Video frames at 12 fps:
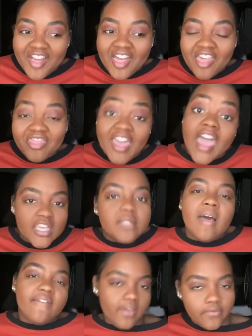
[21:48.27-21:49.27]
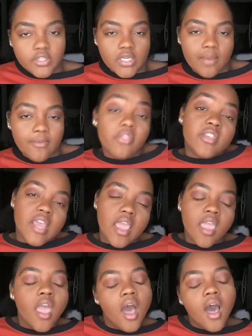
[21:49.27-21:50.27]
That is my favorite time of the
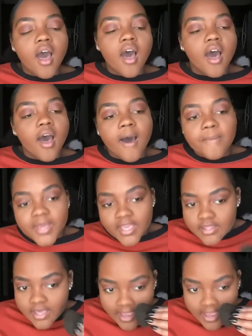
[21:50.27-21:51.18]
day. And